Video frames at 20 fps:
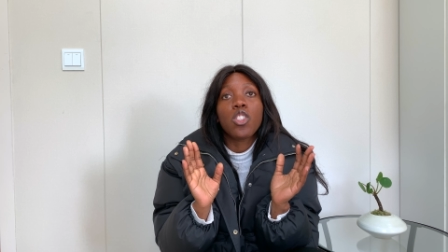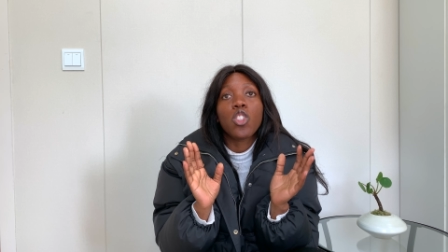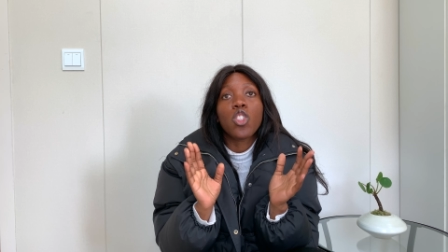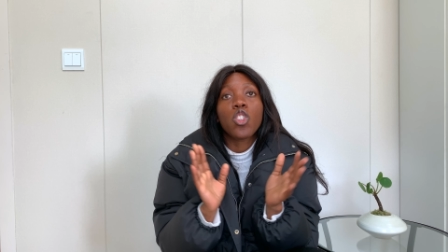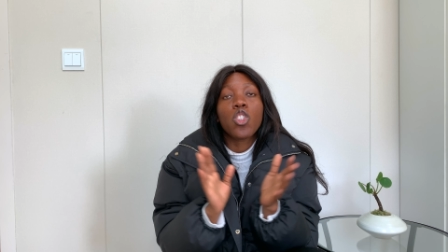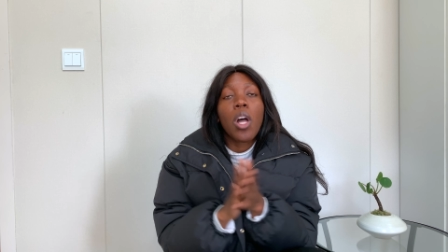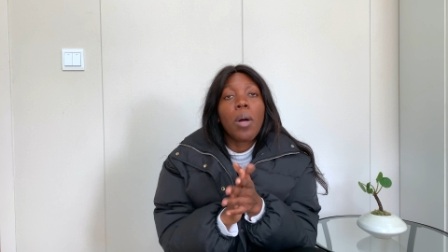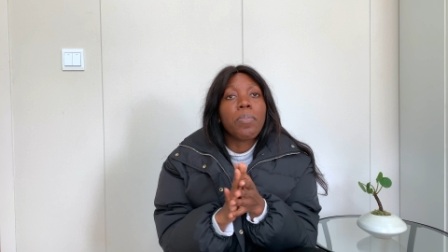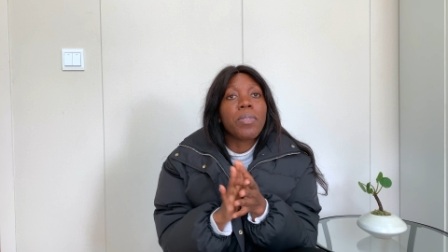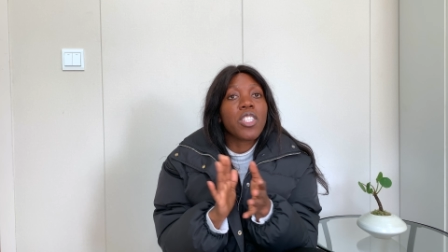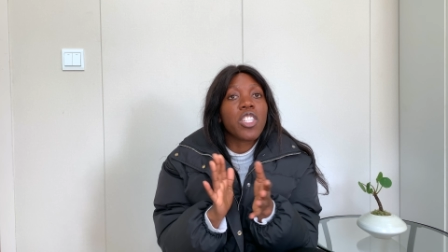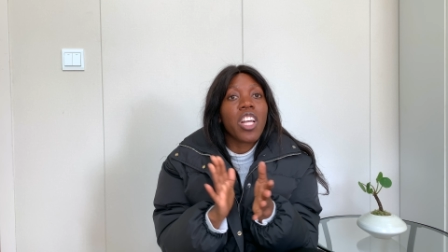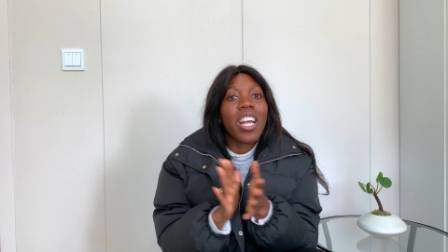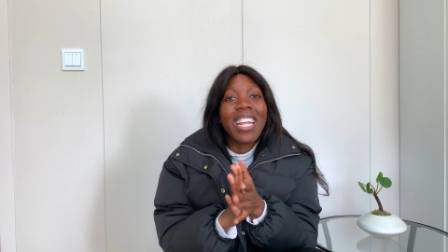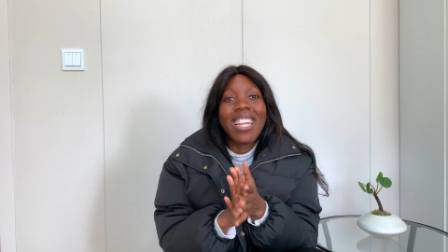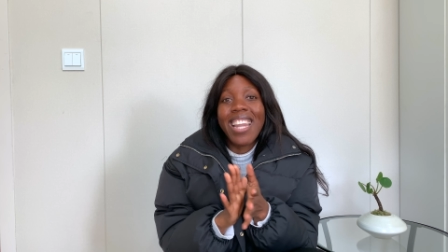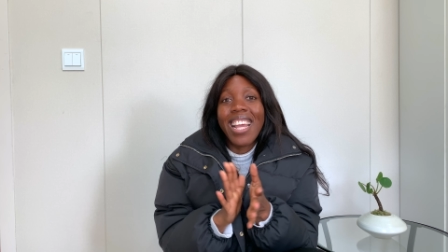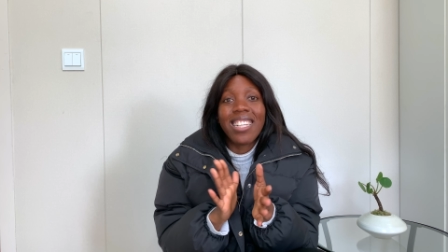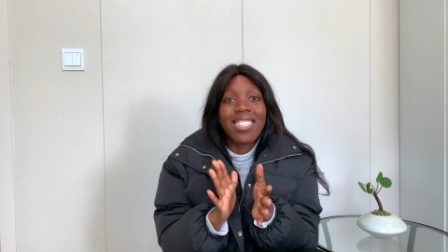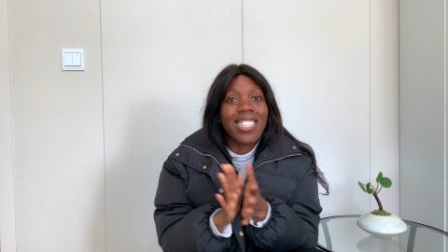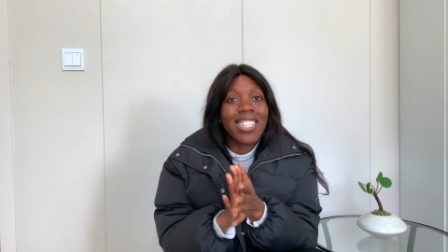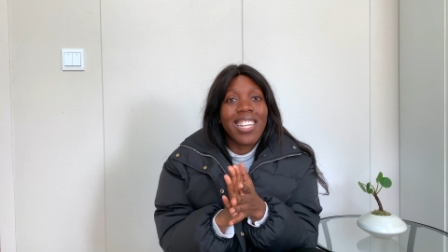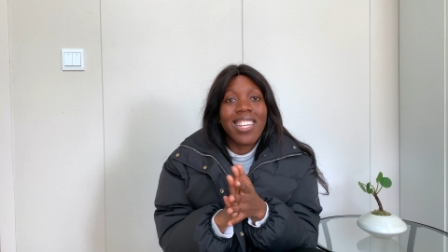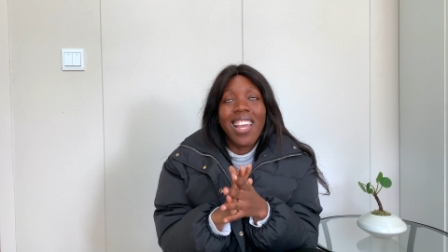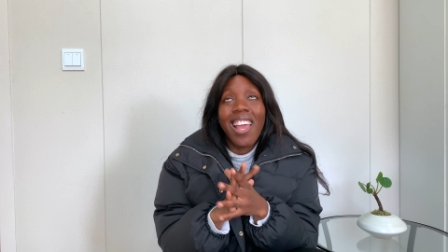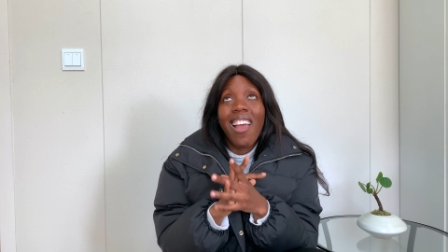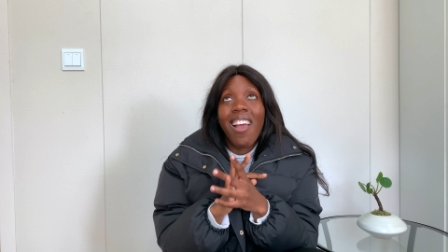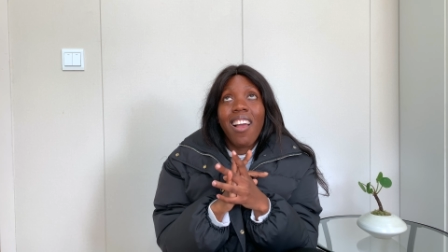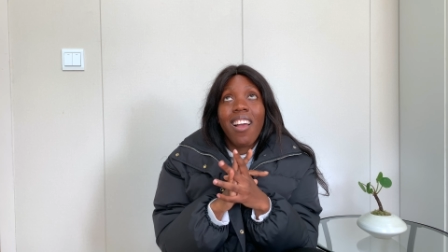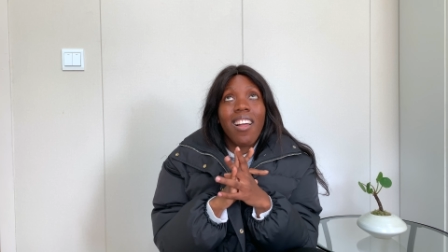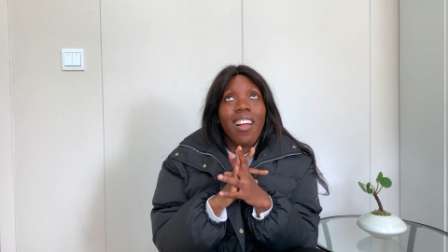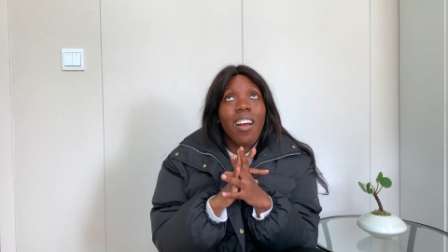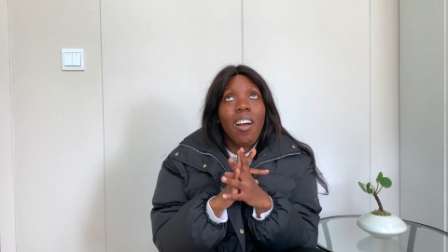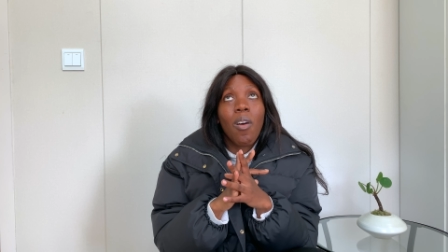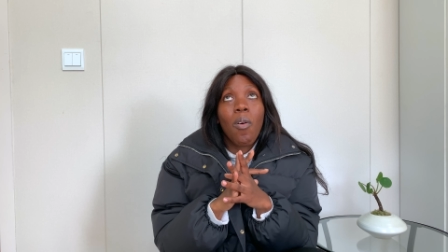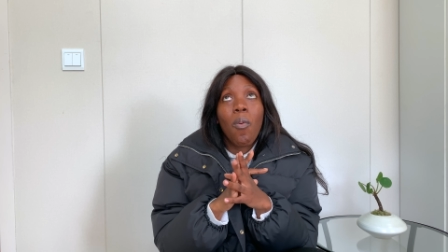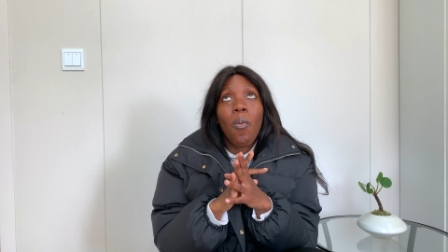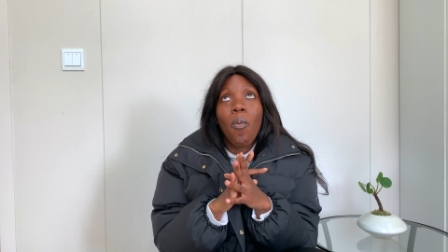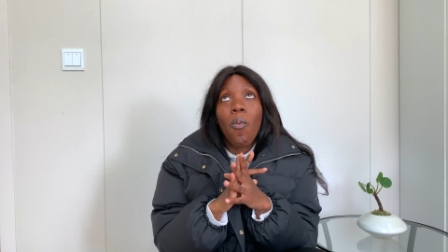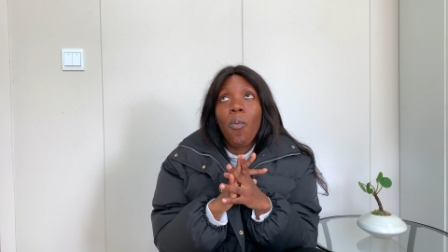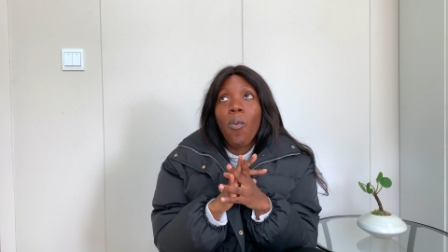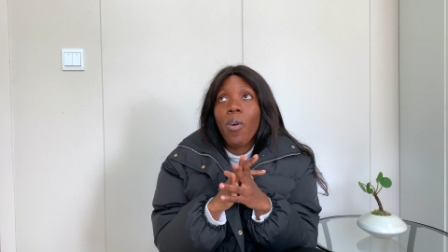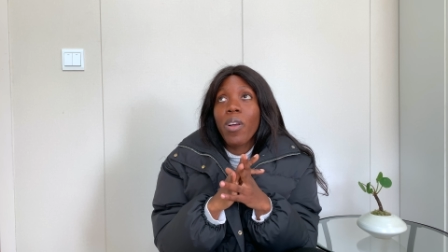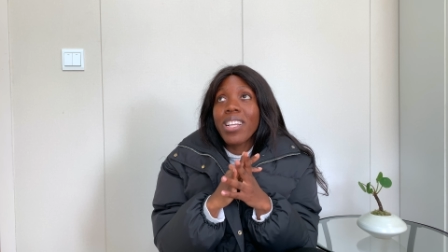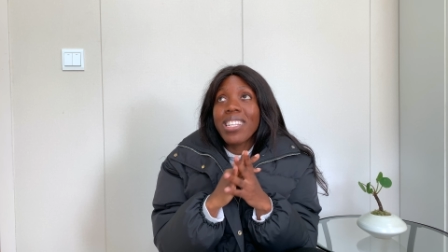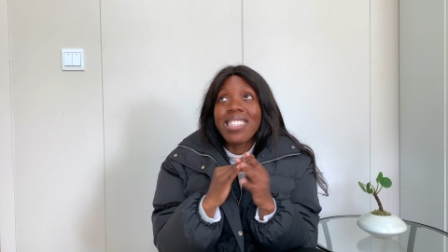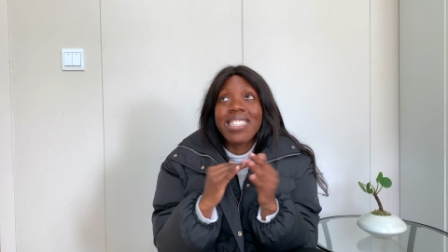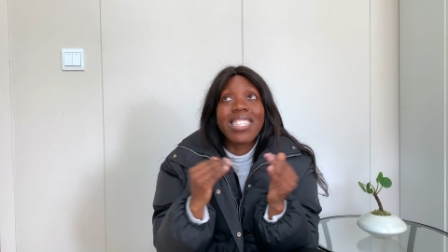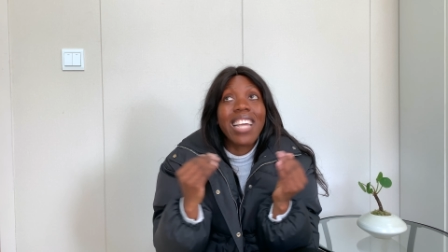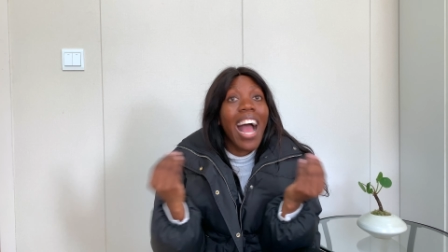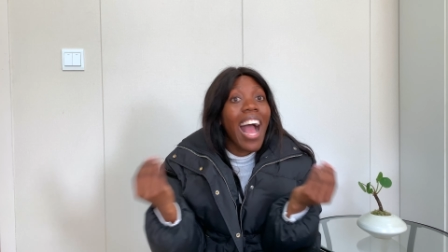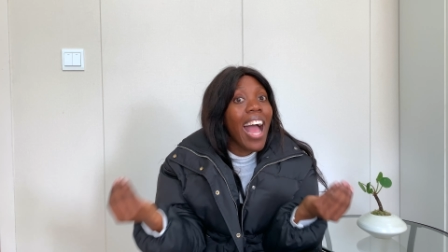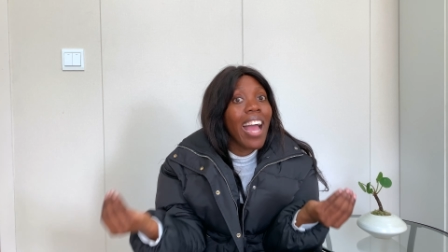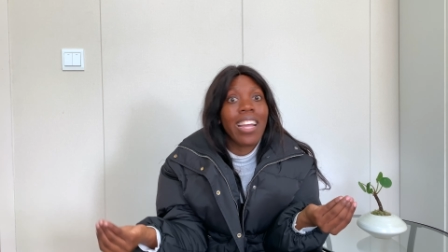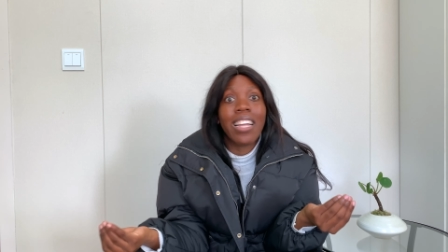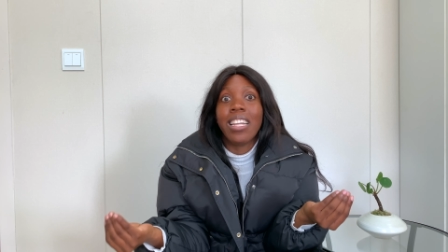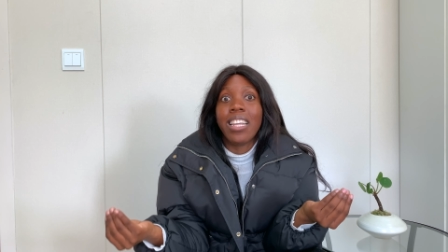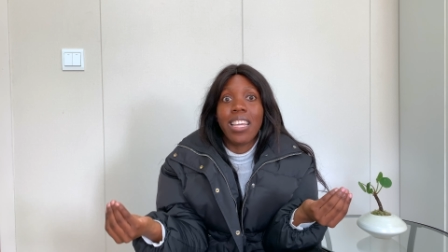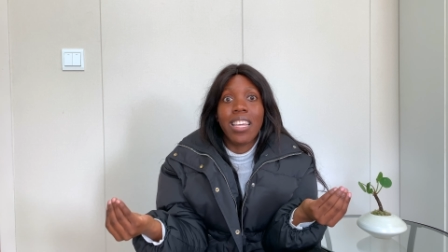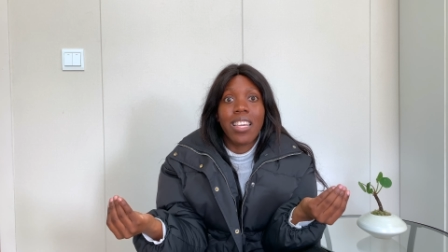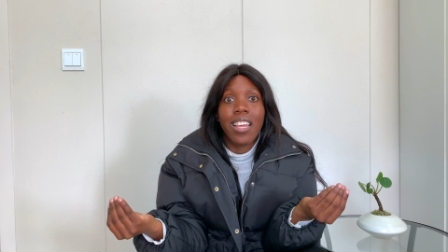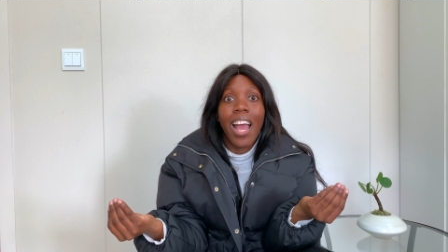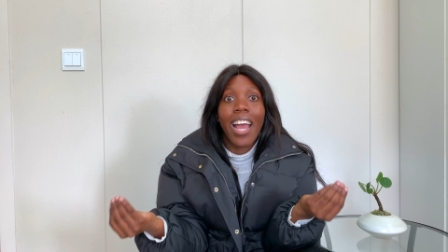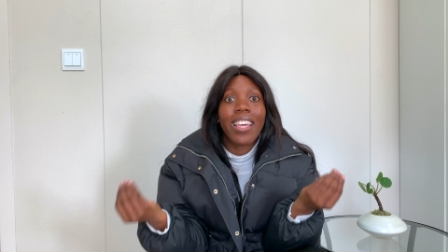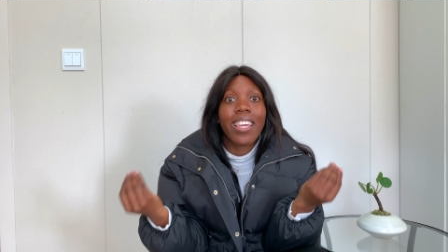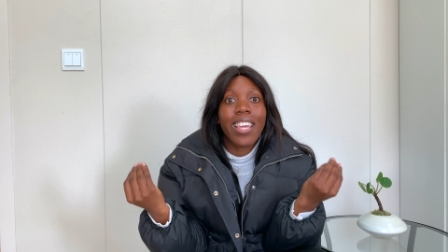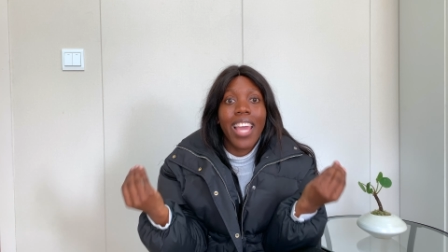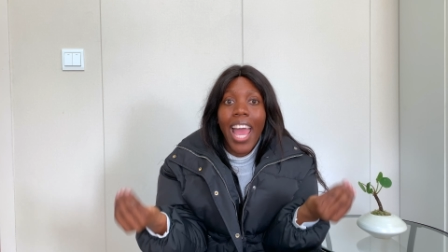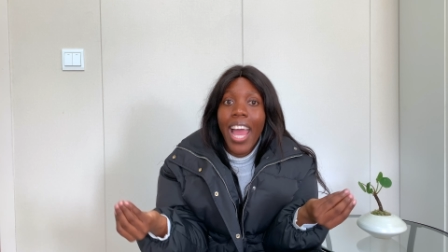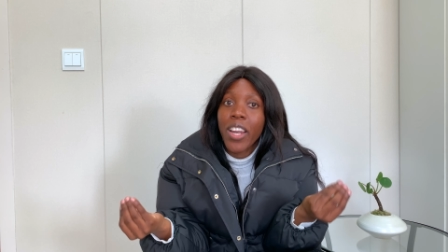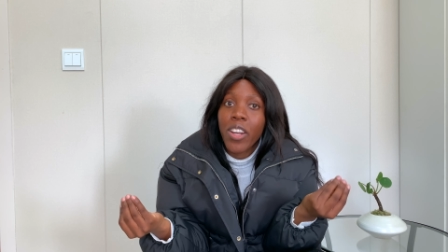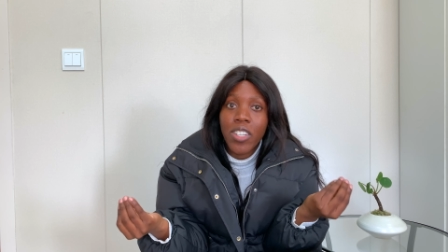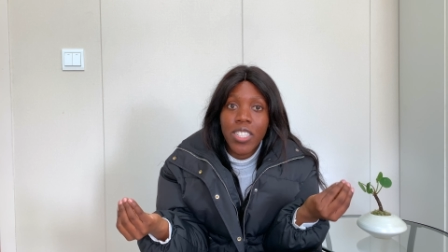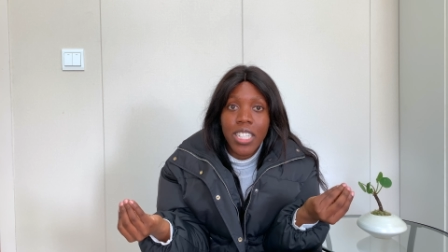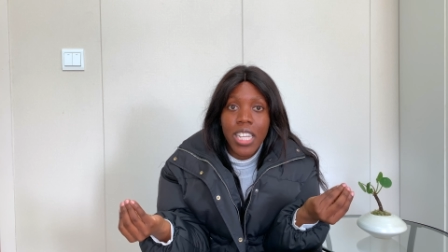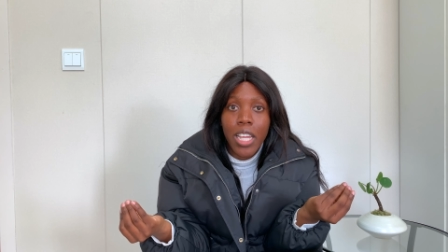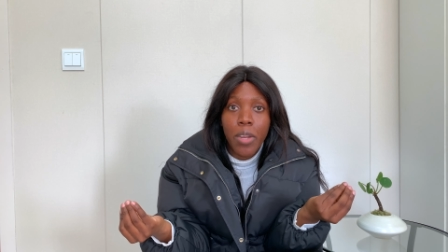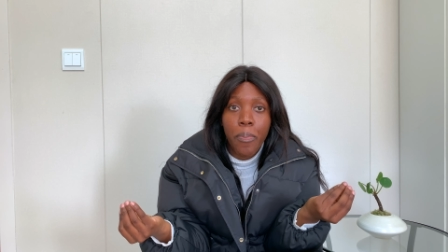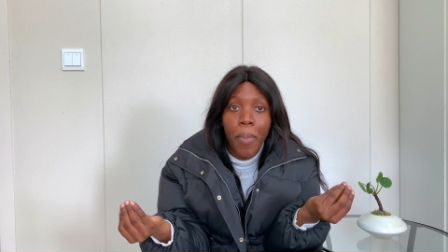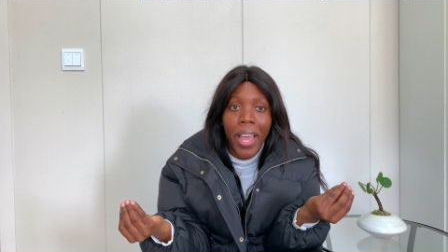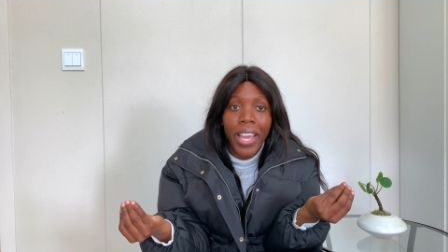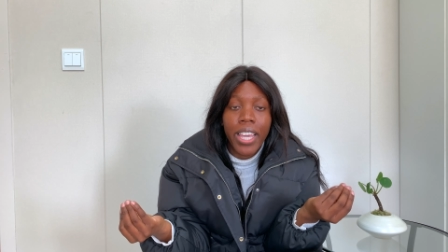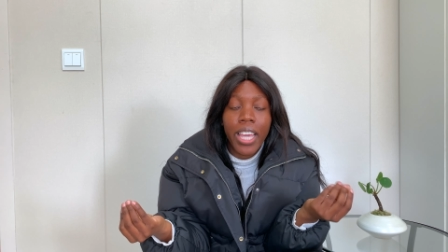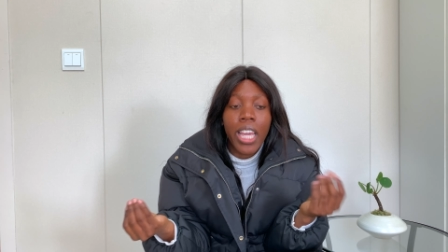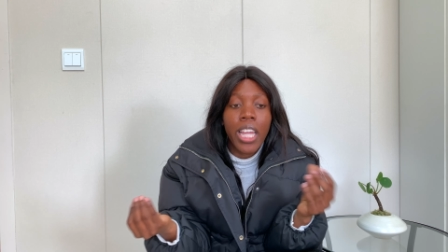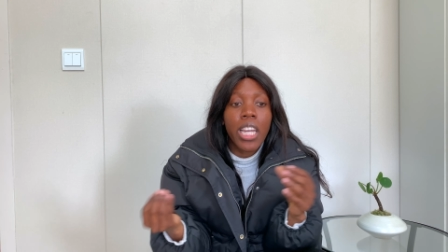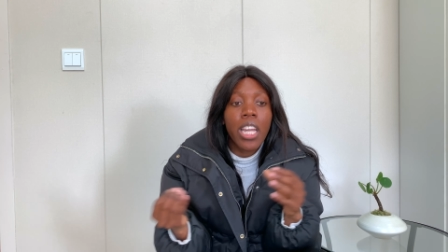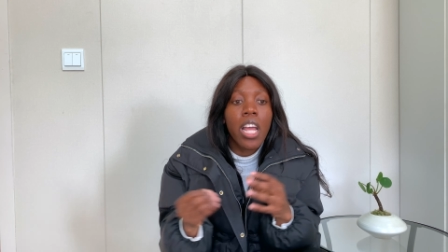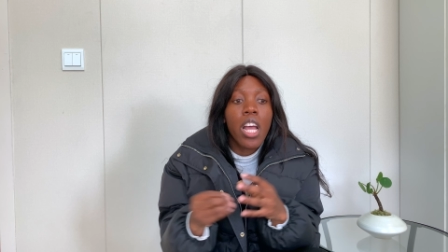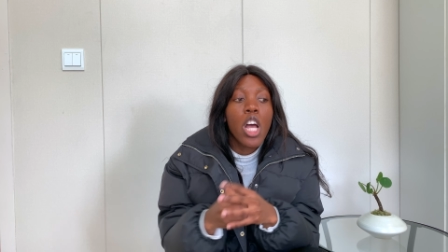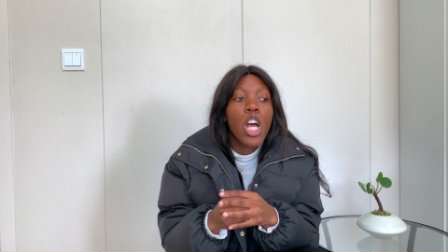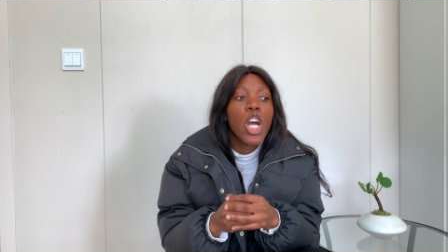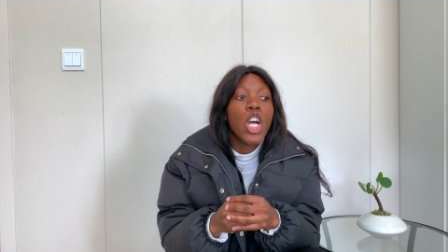stops connecting entirely. I cannot get back in.